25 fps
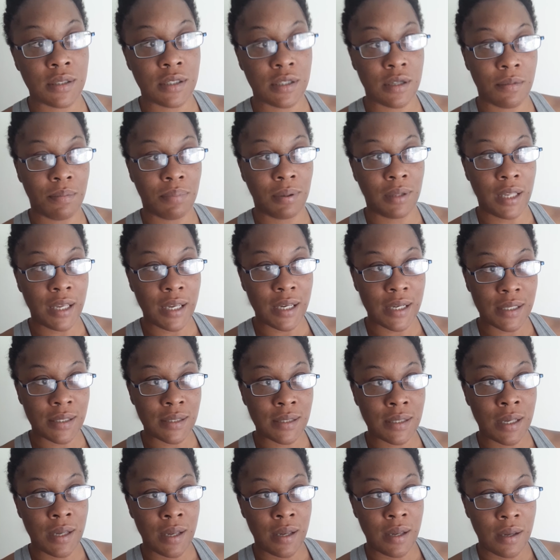took
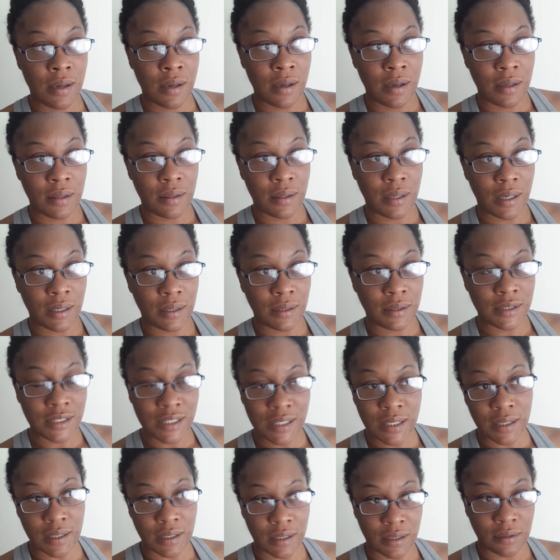place that
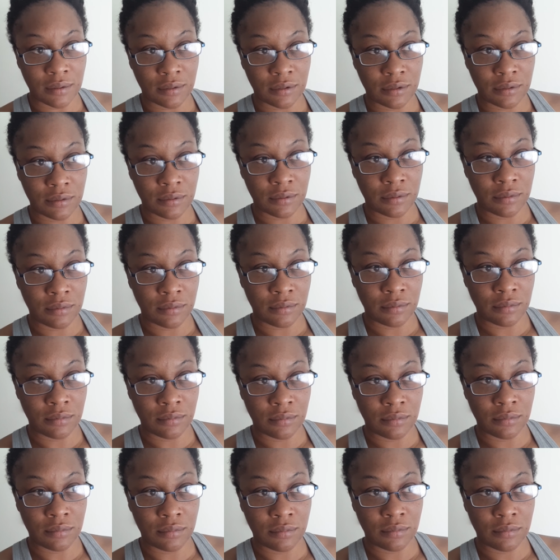didn't.
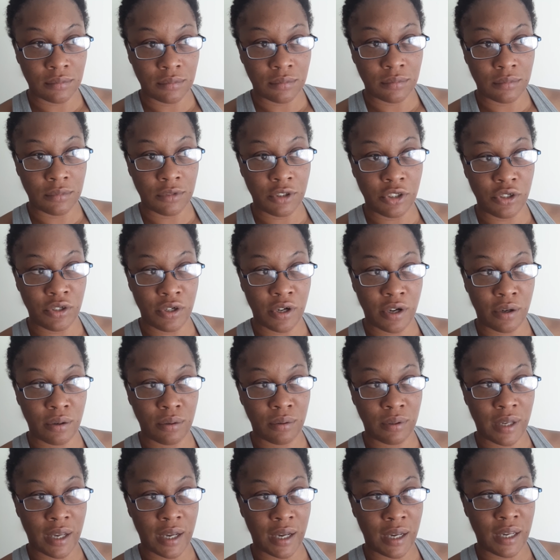You know,
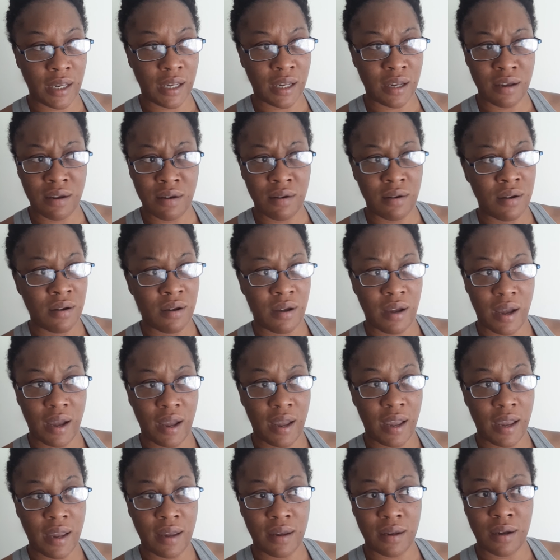like I
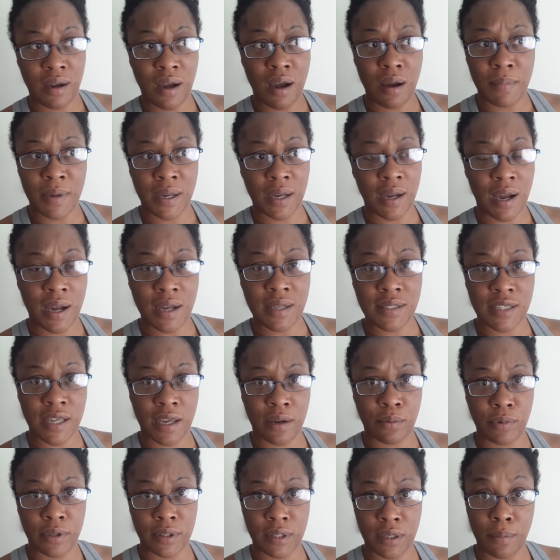hadn't come in
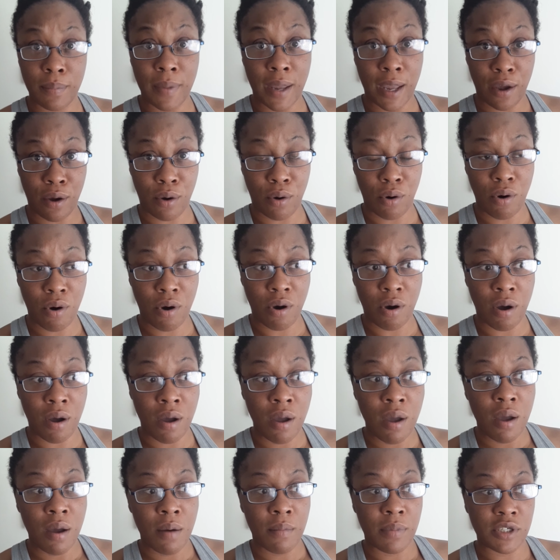contact with them at all.
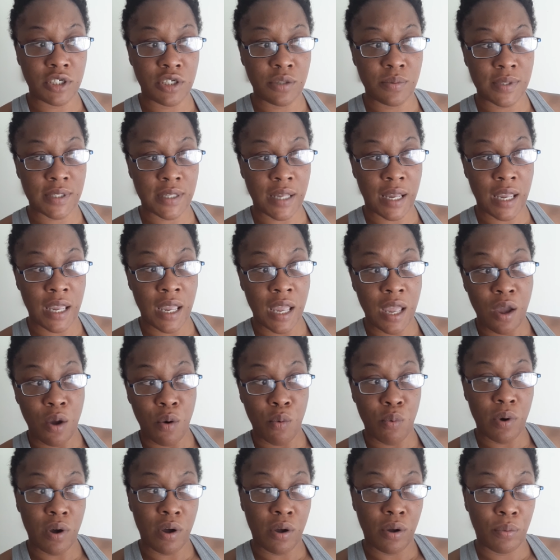But she was like,
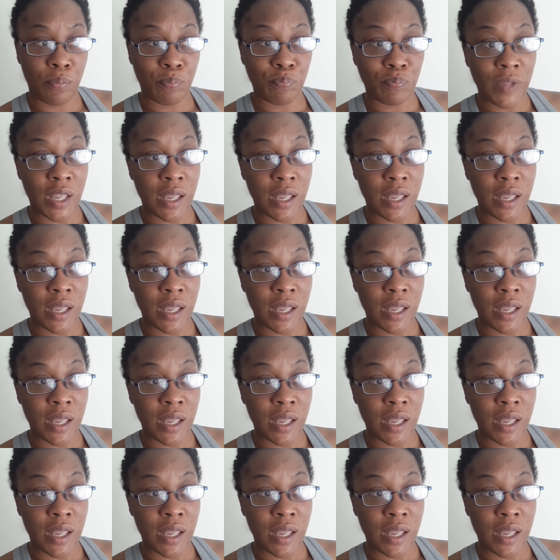well,